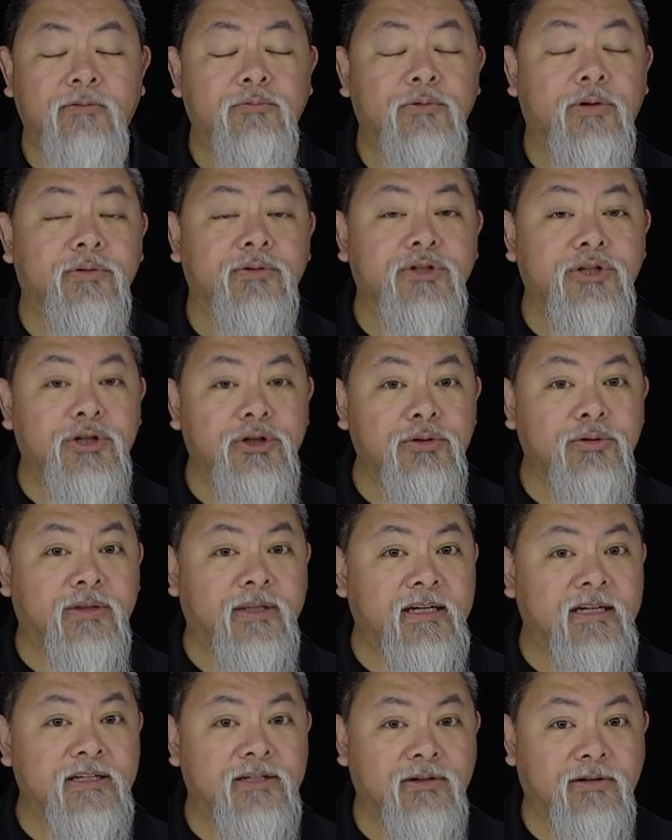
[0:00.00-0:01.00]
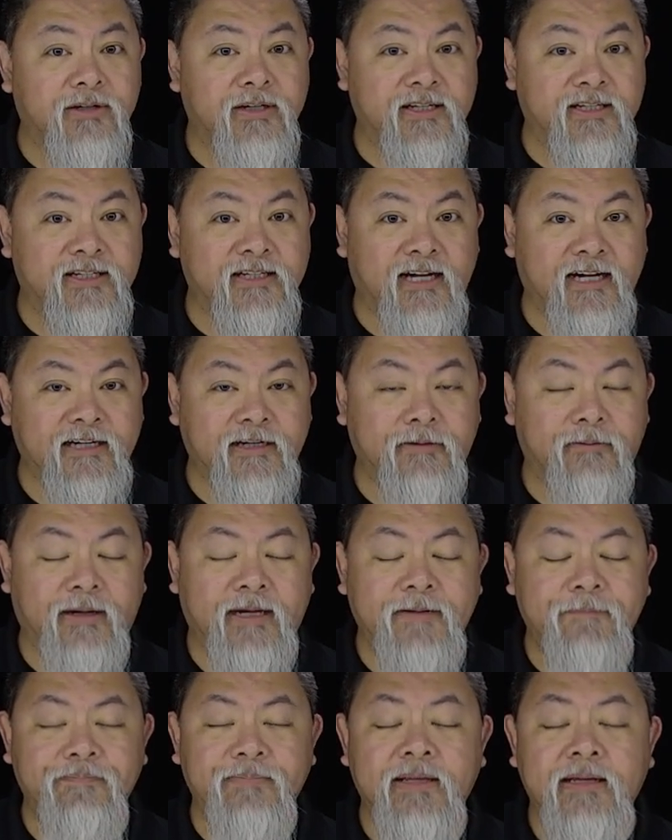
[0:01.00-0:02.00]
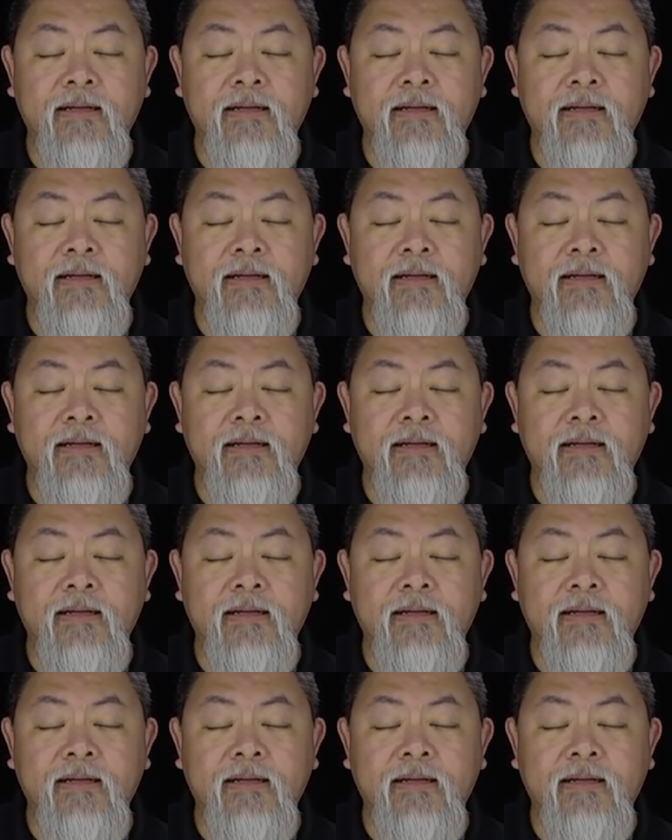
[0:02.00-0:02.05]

Well, two things are decided, right?